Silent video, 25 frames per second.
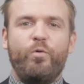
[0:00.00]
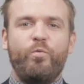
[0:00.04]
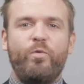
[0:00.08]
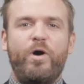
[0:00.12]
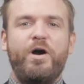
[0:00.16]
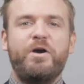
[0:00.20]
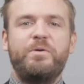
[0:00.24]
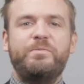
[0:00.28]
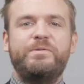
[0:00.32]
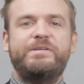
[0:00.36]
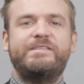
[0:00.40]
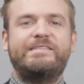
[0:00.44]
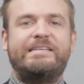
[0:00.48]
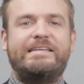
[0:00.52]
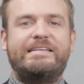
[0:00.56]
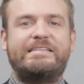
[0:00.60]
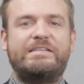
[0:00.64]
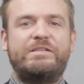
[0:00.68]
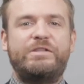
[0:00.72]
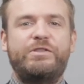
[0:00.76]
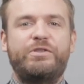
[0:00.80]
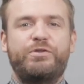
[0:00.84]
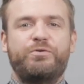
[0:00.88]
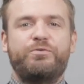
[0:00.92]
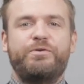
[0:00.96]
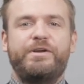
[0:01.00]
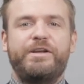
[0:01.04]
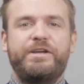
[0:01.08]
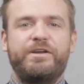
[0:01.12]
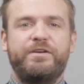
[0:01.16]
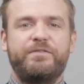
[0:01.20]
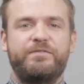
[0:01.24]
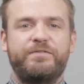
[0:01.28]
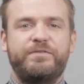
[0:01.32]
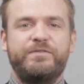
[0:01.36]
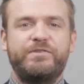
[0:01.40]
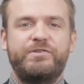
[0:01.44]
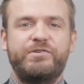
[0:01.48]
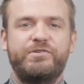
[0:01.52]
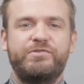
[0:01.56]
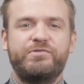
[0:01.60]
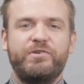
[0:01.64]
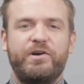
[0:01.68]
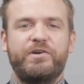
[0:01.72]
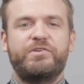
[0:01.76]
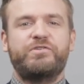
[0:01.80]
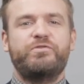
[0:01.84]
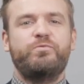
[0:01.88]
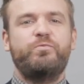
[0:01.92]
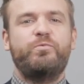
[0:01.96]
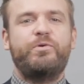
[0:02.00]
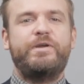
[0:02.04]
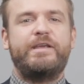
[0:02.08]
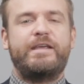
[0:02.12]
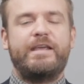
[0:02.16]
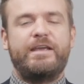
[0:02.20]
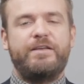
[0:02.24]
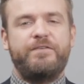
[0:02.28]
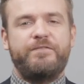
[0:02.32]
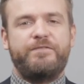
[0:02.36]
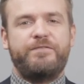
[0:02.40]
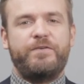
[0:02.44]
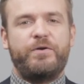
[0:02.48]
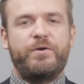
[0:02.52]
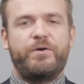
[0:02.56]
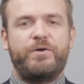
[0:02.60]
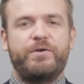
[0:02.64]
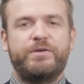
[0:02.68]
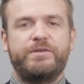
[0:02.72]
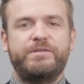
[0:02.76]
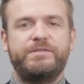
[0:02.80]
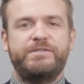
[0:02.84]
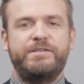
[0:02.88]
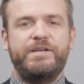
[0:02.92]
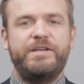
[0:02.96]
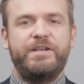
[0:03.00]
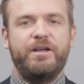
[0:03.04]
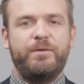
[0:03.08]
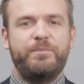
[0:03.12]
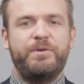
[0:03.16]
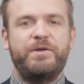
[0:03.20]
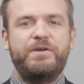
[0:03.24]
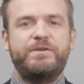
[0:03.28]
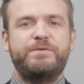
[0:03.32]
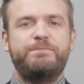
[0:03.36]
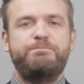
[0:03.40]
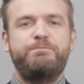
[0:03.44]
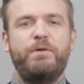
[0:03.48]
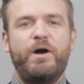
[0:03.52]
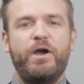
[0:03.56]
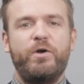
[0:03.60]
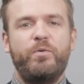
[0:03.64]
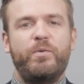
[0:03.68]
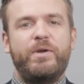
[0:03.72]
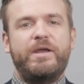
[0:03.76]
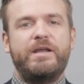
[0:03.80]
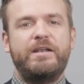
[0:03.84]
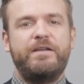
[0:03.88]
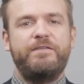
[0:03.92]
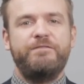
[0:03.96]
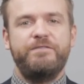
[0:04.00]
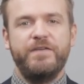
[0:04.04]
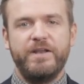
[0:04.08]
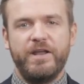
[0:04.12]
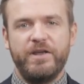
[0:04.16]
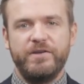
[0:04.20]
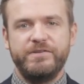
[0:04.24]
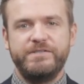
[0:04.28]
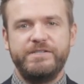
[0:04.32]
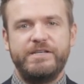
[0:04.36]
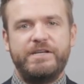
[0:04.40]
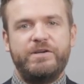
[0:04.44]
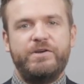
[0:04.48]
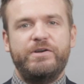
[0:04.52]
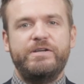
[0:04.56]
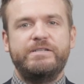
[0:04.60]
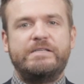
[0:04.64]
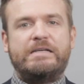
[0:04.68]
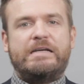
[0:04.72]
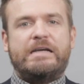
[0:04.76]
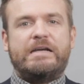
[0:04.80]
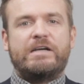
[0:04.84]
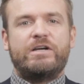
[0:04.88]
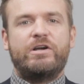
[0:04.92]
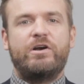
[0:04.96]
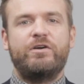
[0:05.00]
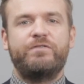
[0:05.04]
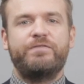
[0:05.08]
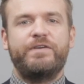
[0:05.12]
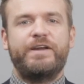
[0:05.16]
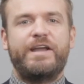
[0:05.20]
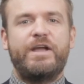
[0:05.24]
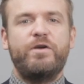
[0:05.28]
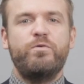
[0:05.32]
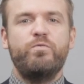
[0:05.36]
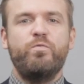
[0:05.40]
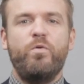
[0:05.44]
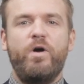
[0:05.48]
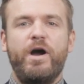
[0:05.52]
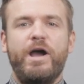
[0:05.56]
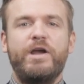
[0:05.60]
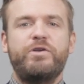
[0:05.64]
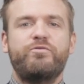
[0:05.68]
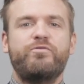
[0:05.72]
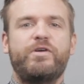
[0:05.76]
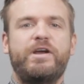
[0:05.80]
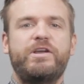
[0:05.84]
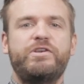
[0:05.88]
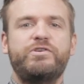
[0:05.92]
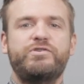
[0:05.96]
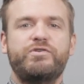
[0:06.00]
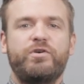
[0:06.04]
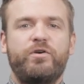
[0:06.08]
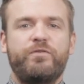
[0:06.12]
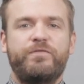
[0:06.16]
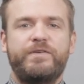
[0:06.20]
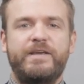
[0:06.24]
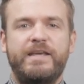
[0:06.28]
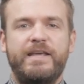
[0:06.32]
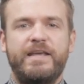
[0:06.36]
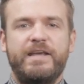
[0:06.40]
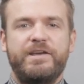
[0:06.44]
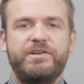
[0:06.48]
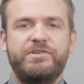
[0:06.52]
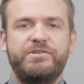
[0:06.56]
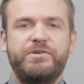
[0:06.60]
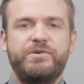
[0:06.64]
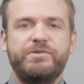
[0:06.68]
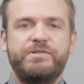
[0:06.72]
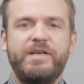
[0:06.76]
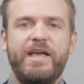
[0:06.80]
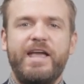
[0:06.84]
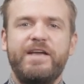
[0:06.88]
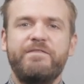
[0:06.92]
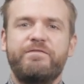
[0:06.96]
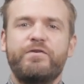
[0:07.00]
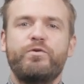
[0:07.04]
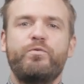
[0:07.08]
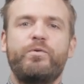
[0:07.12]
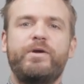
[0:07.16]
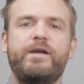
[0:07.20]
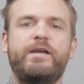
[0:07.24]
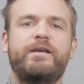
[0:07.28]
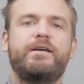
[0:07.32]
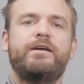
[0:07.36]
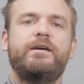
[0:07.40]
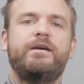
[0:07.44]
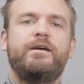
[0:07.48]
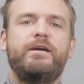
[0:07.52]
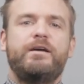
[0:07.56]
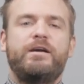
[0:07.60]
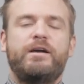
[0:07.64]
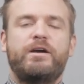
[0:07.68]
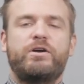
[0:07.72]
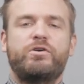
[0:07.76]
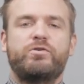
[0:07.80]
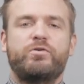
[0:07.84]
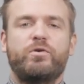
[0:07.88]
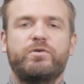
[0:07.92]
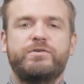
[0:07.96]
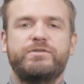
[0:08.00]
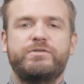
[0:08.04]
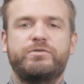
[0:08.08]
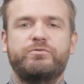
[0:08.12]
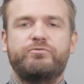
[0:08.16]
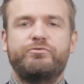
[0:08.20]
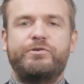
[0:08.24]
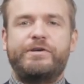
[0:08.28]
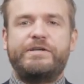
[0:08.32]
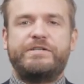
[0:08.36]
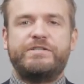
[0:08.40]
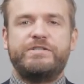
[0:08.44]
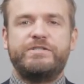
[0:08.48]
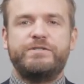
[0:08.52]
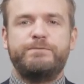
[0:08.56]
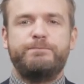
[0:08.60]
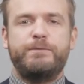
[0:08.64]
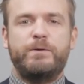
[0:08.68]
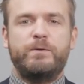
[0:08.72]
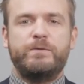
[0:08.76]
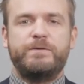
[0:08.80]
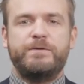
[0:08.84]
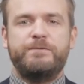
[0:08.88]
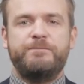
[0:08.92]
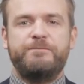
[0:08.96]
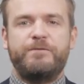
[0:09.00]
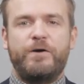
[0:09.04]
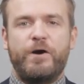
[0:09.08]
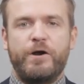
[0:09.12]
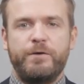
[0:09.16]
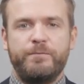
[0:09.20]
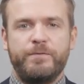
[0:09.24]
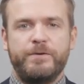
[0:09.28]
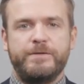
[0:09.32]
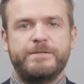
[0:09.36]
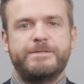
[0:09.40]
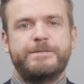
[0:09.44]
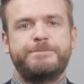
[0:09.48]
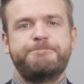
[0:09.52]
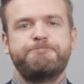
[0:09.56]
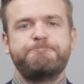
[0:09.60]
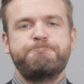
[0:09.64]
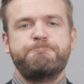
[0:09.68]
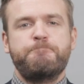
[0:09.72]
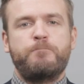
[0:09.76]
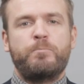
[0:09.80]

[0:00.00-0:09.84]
Welcome to season 3 of Construction Week in Focus, CW's bi-weekly video series covering a wide range of key issues every week across the region's built environment.